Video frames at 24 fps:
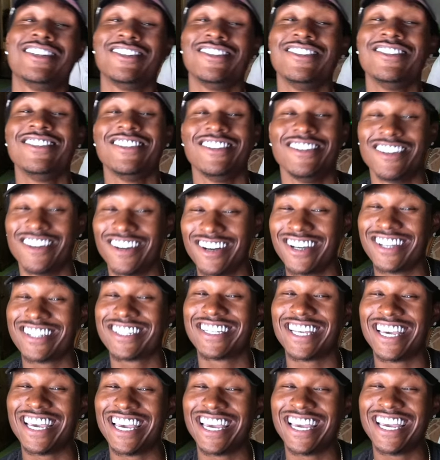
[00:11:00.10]
you. You know what I'm
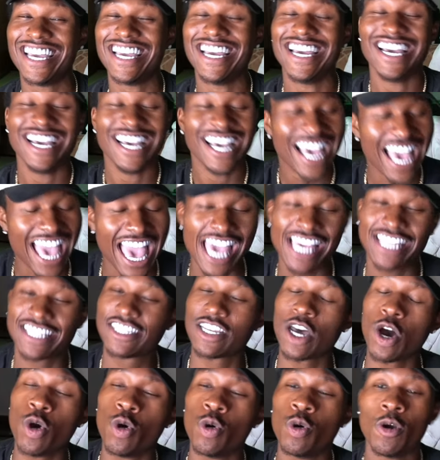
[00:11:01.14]
saying? And
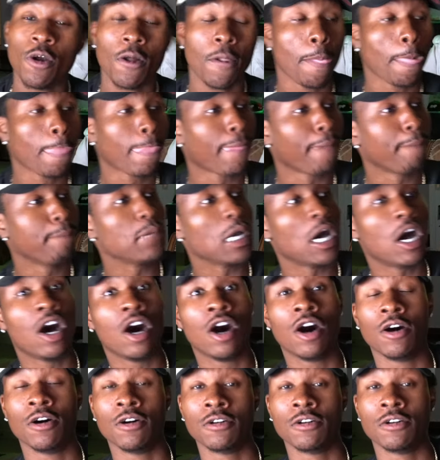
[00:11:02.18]
so, the